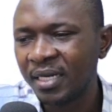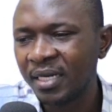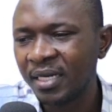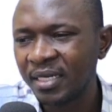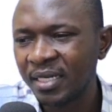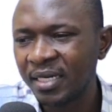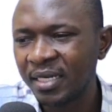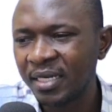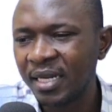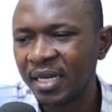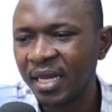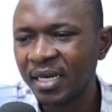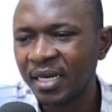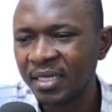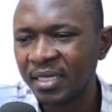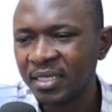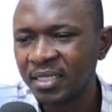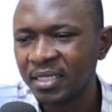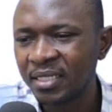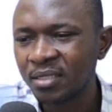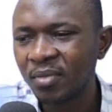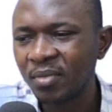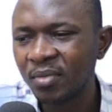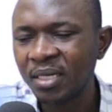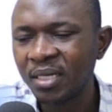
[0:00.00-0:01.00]
So
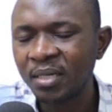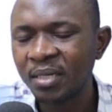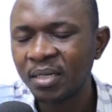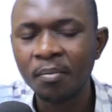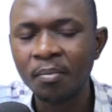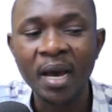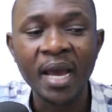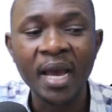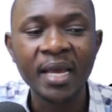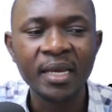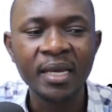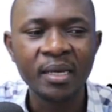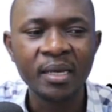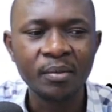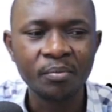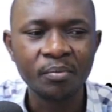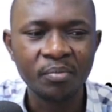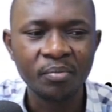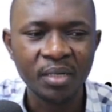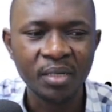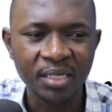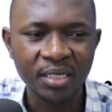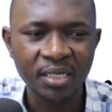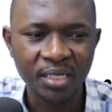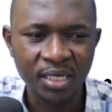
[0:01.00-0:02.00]

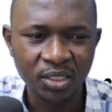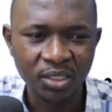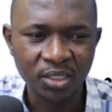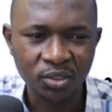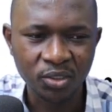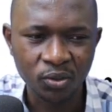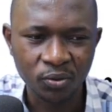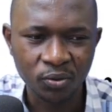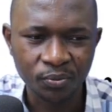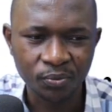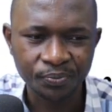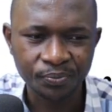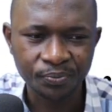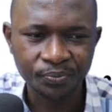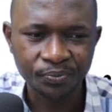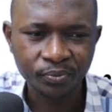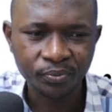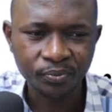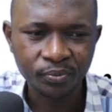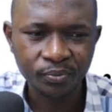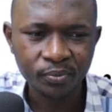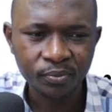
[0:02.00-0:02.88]
what we can